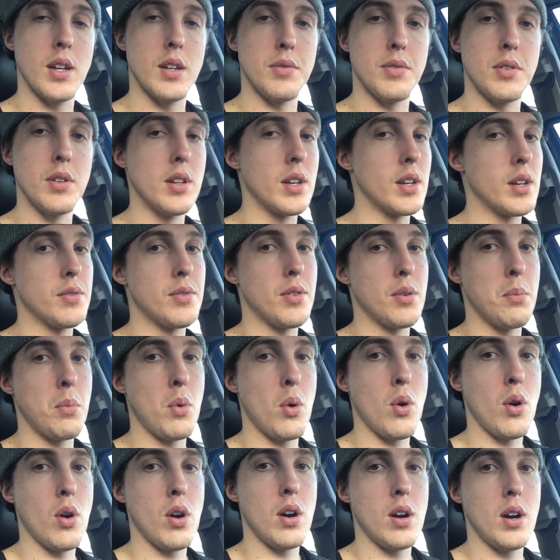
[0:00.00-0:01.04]
And if you're looking for
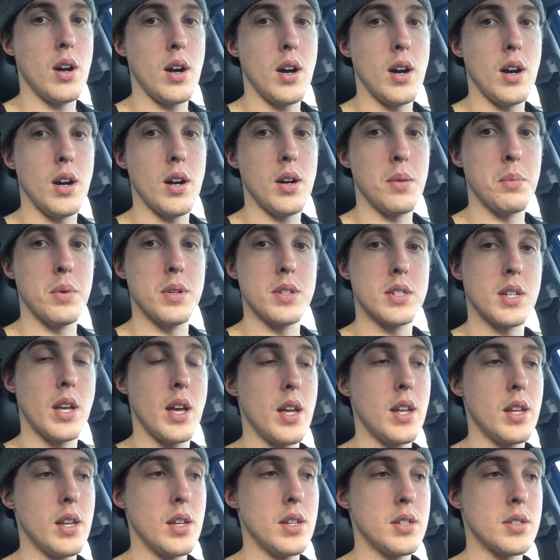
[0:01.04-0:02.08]
more uh,
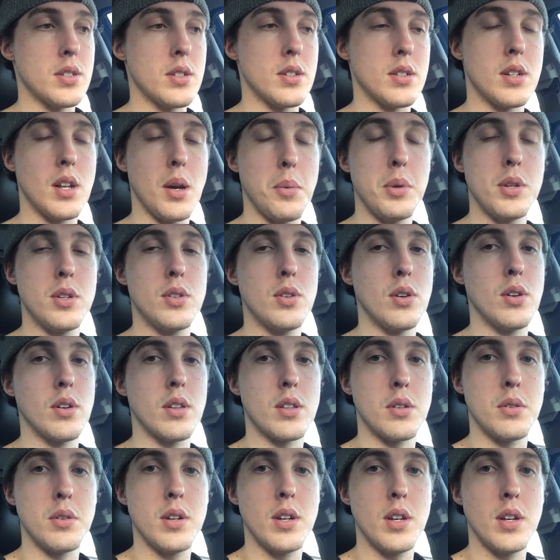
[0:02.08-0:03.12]
Mercedes or
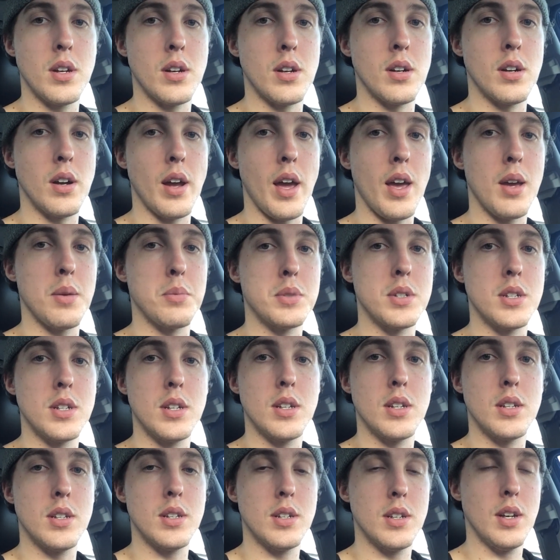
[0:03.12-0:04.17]
W203 or
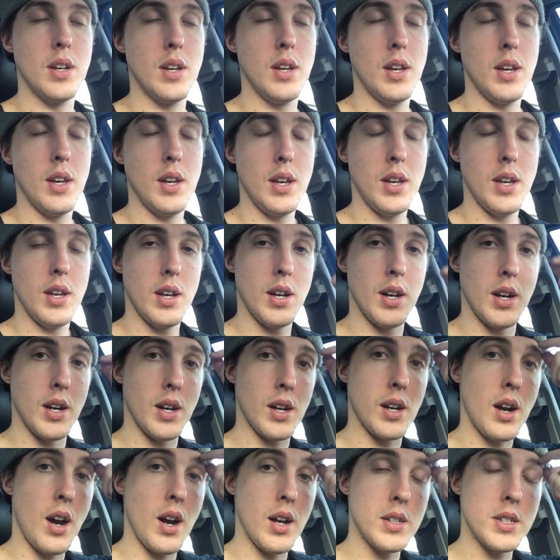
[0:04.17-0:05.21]
AMG
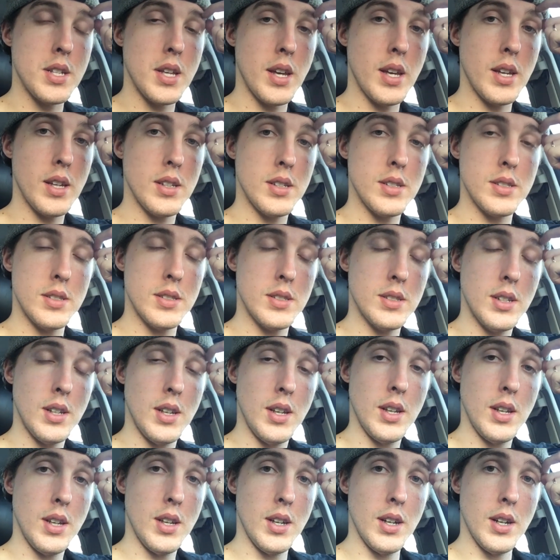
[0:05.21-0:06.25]
uh, content,
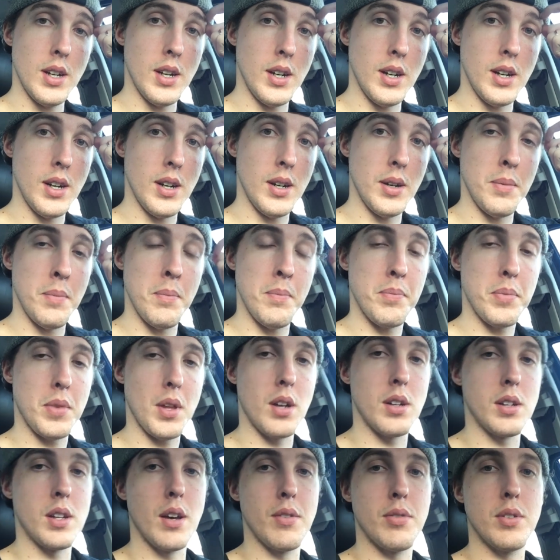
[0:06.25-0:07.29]
um,
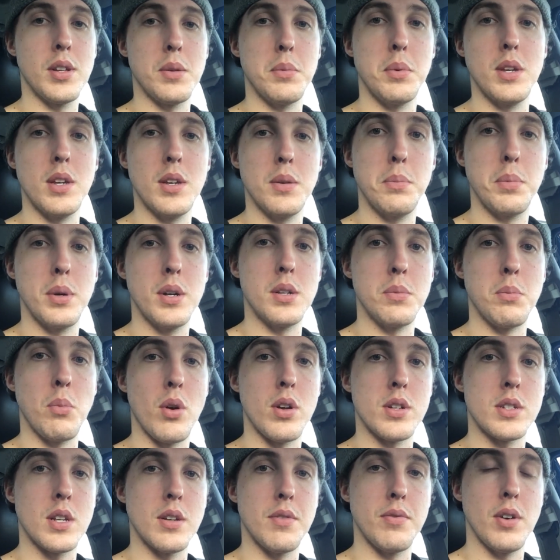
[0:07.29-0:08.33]
I'll definitely be putting
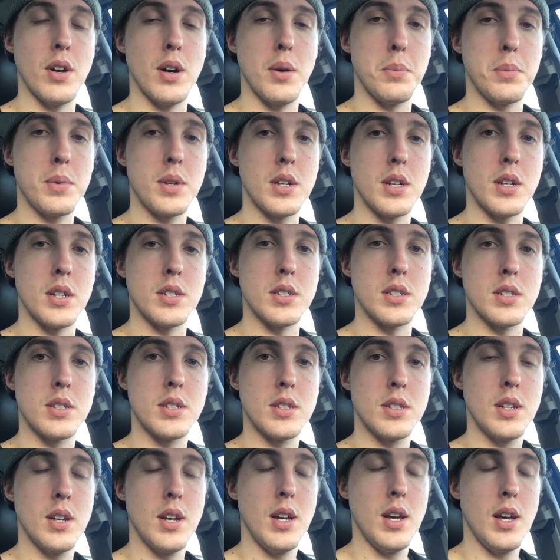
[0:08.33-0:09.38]
more stuff up
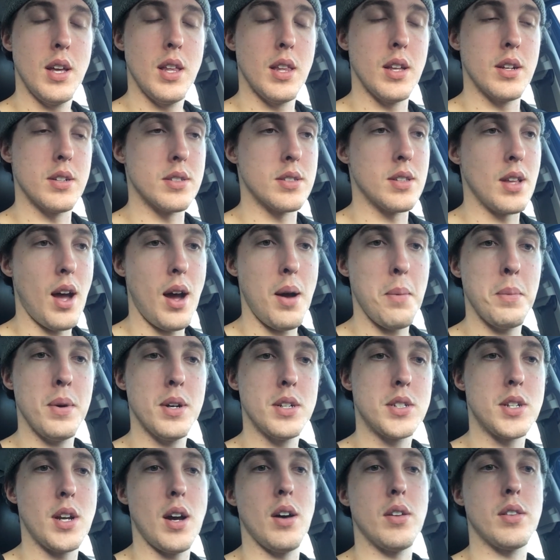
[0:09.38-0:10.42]
because there's not
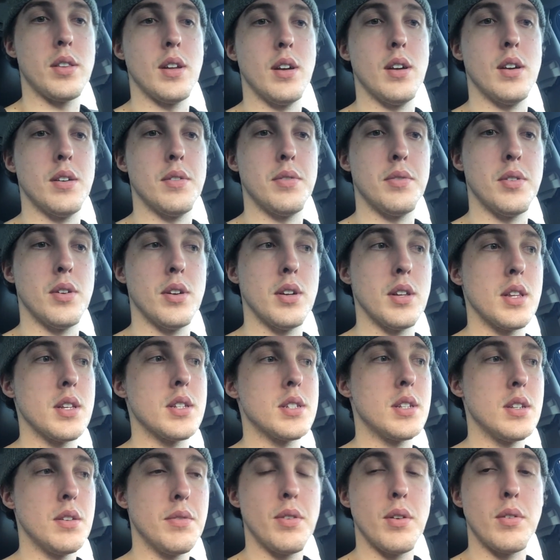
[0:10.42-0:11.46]
much out there for the
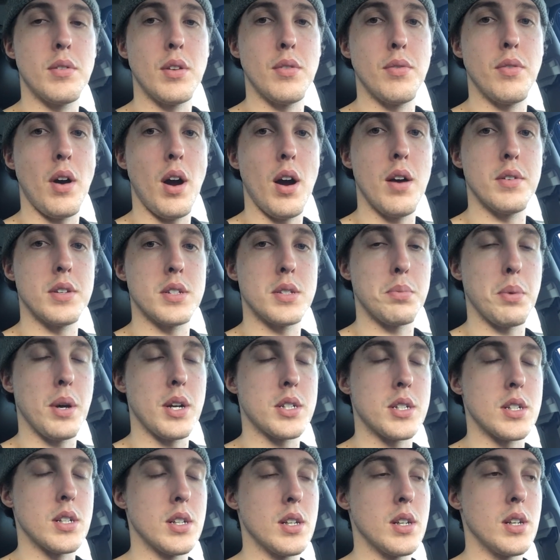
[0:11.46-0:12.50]
C55,
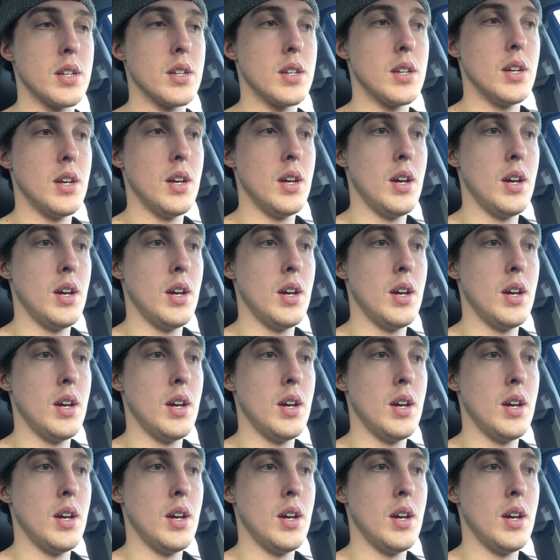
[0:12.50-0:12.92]
especially.